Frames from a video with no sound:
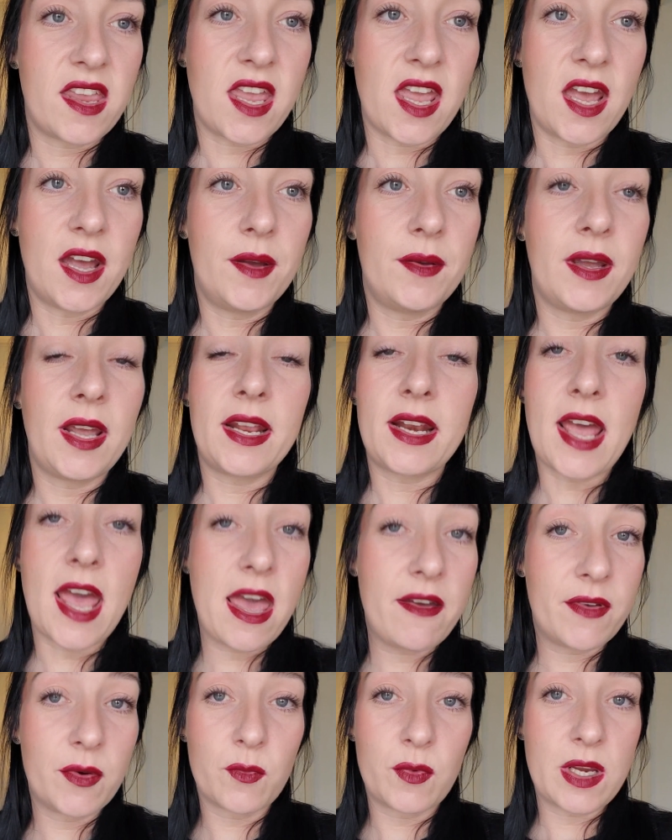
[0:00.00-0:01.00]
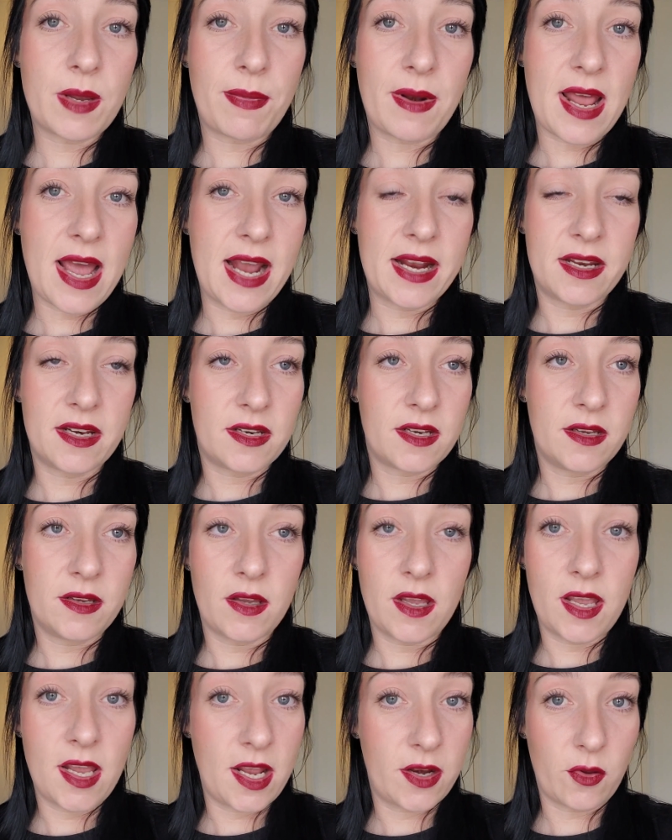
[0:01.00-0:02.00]
Yeah, and I haven't reapplied it
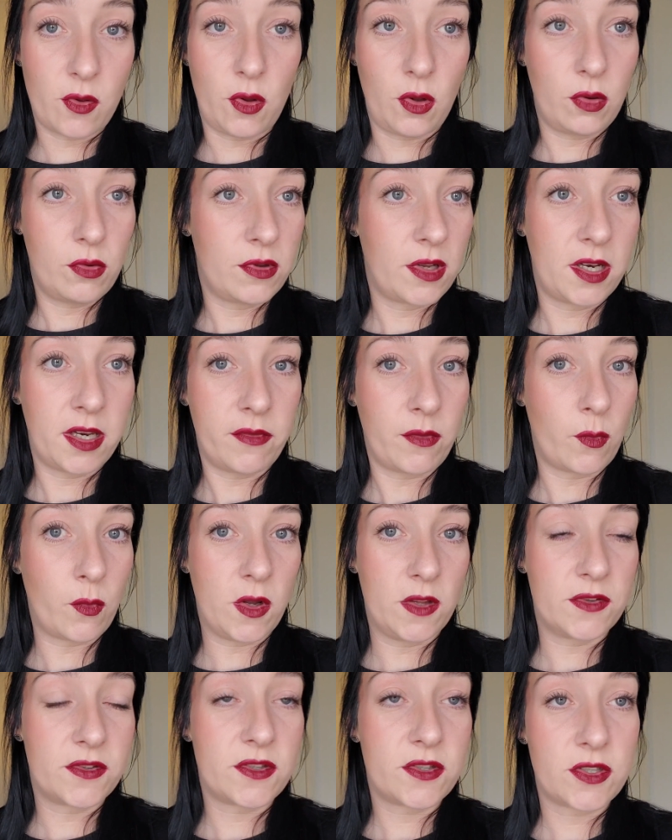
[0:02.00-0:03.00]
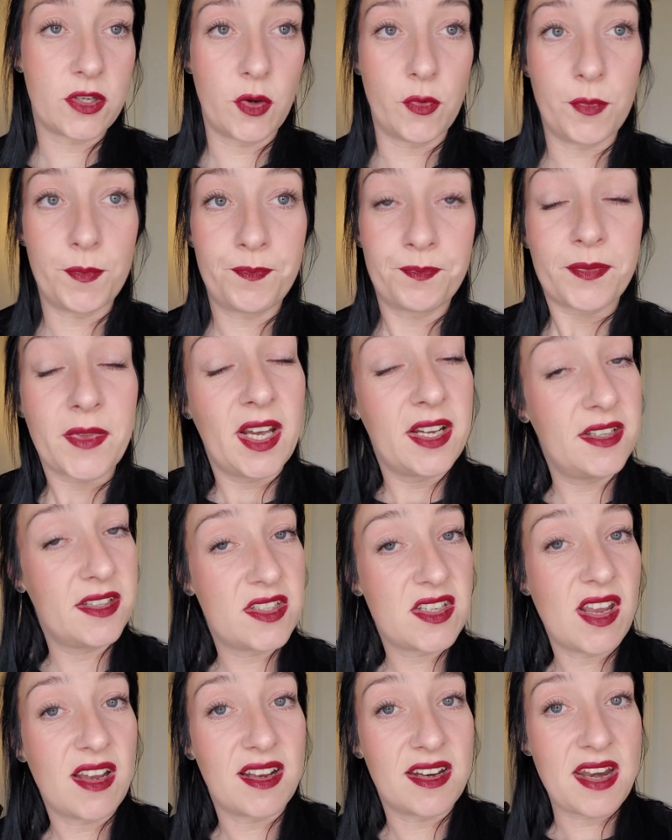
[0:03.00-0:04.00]
at all, not even once, so I
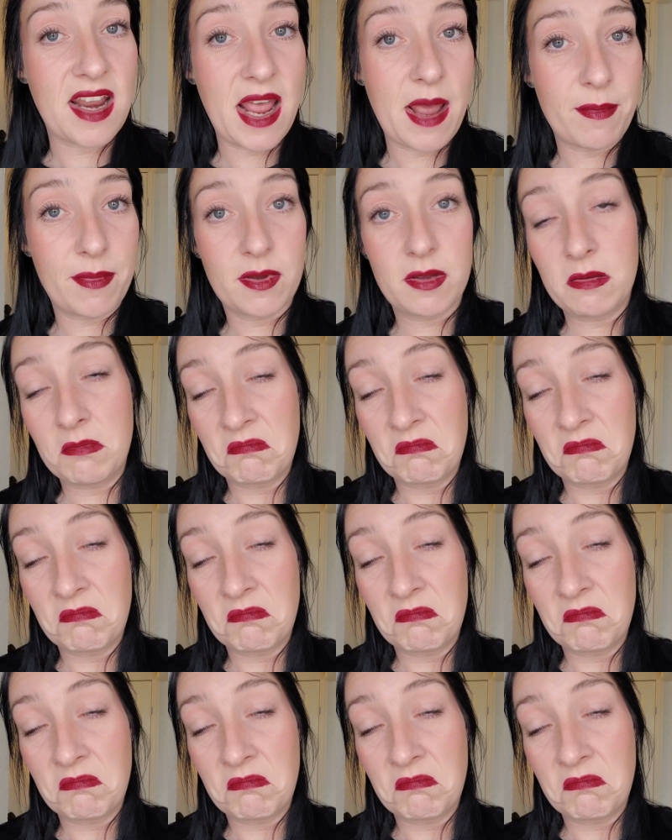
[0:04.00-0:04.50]
did take a nap.